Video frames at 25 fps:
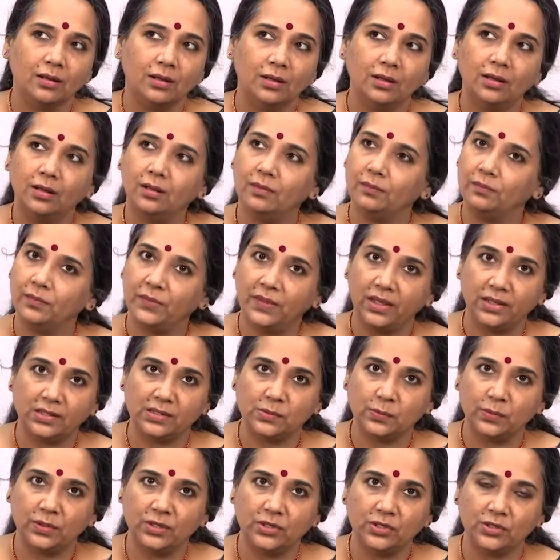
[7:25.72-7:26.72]
uh,
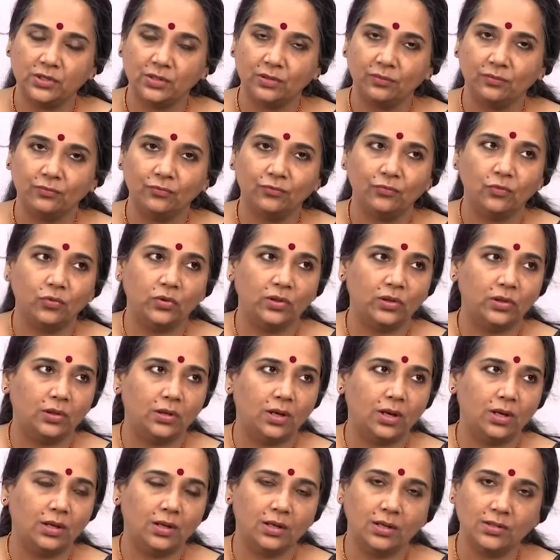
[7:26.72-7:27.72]
expression, for the
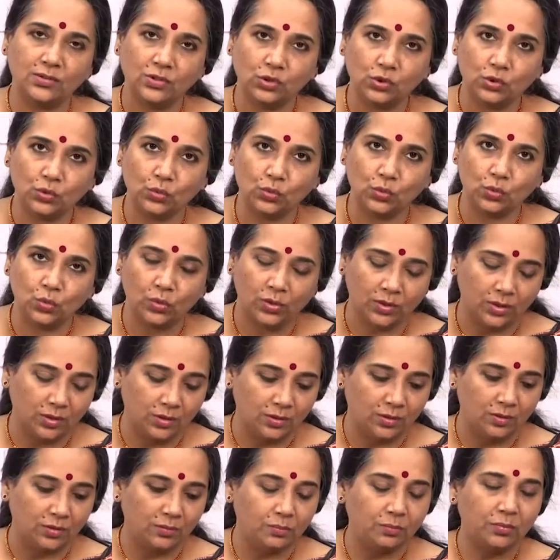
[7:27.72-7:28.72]
ragas to
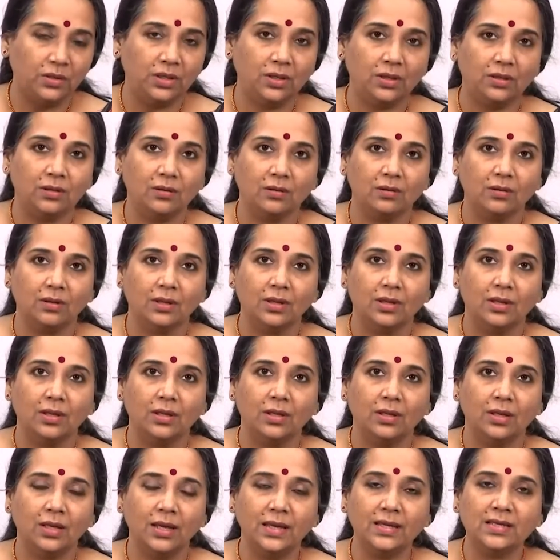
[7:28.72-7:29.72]
be
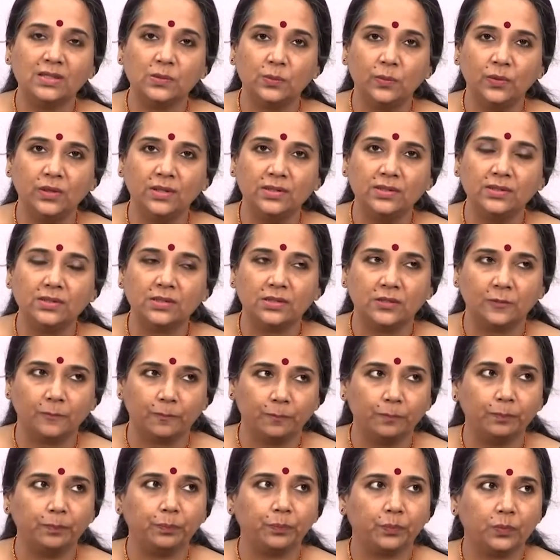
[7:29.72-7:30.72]
expressed.
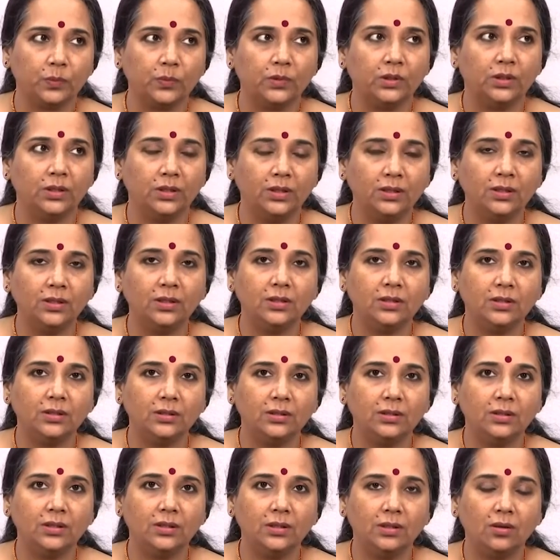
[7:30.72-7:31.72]
It, it
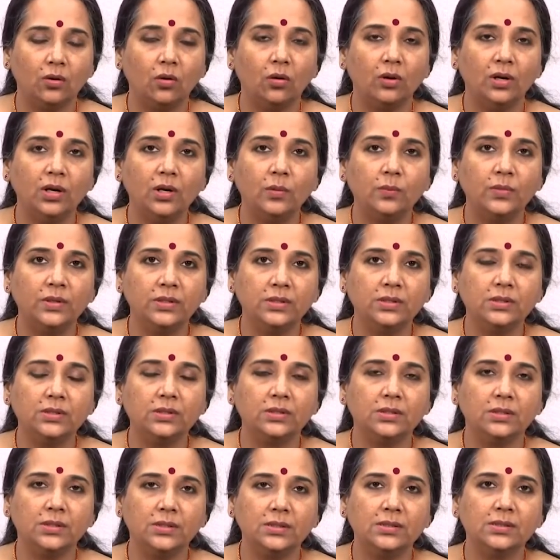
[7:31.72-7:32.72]
the ornament
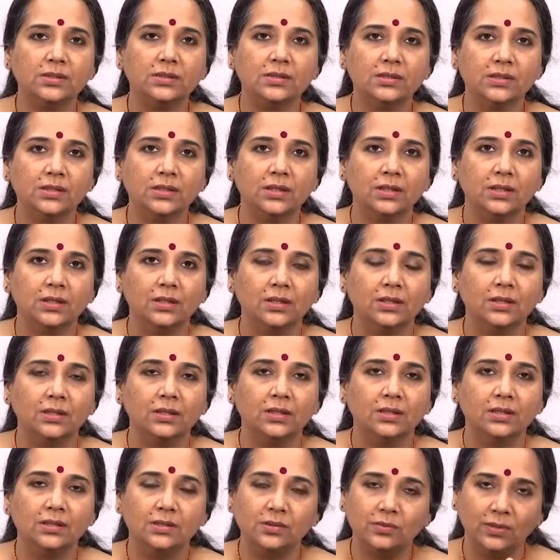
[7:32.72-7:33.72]
is
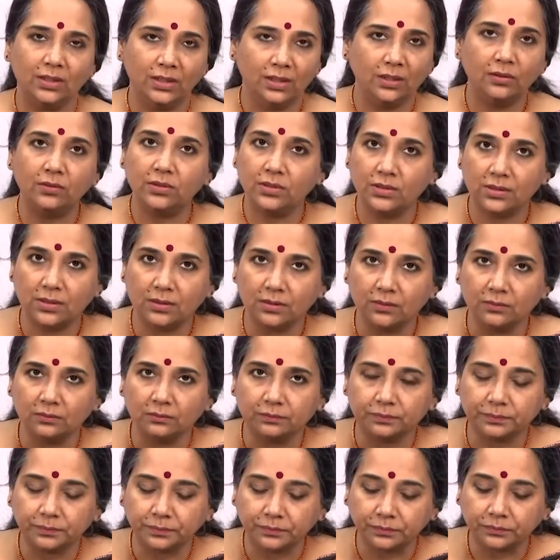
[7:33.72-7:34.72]
is very critical,
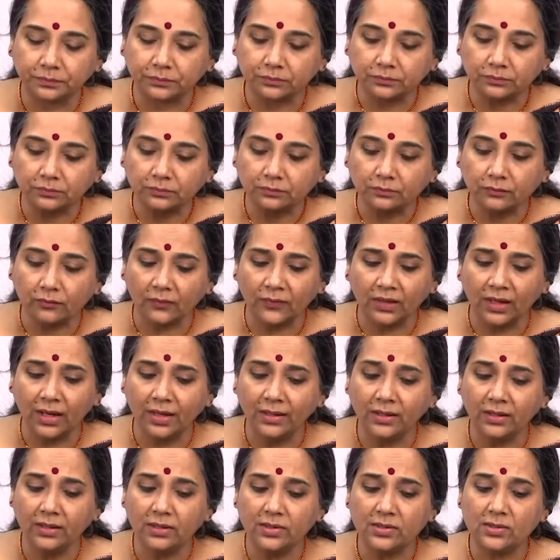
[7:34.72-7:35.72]

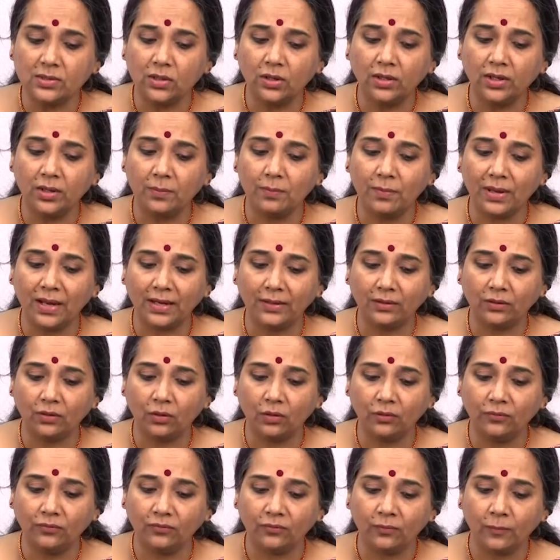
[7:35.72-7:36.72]
and it is not a matter
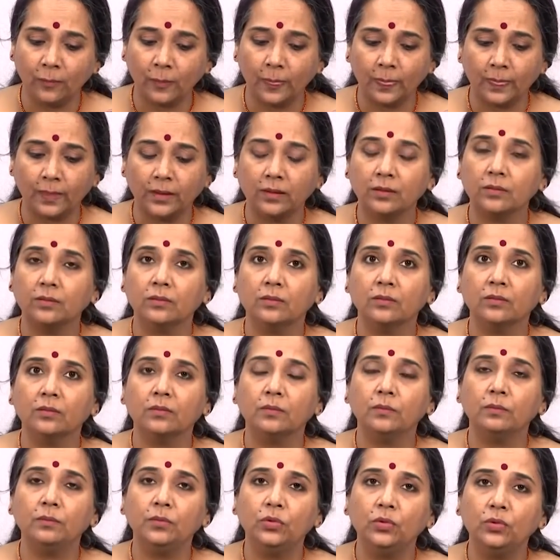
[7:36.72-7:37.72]
of
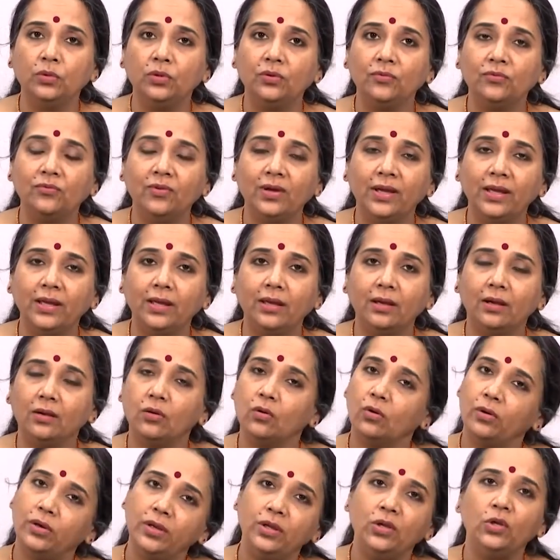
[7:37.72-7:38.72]
beautifying
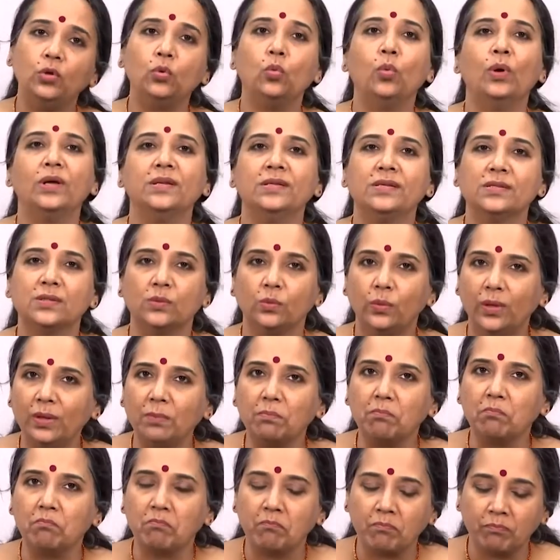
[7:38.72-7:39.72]
according to one's
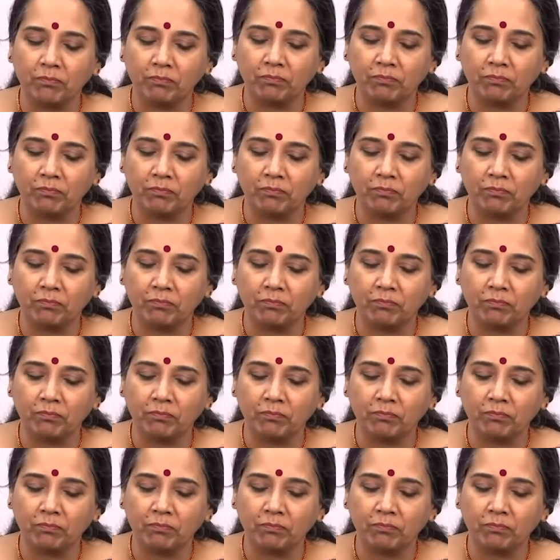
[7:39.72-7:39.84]
whim.